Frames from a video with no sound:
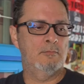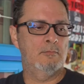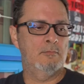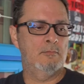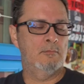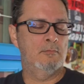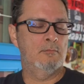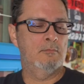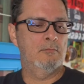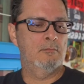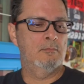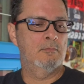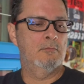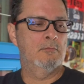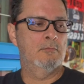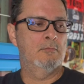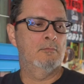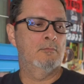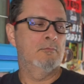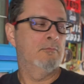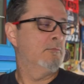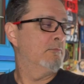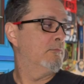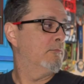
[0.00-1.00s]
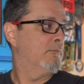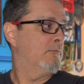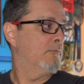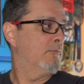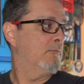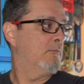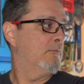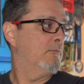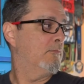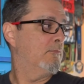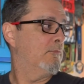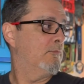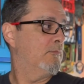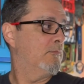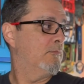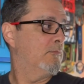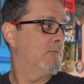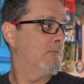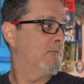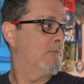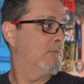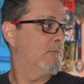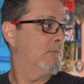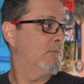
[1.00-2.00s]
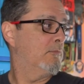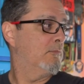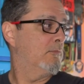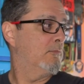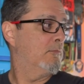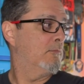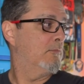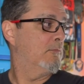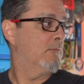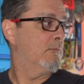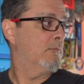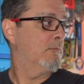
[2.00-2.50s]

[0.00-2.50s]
(not speaking)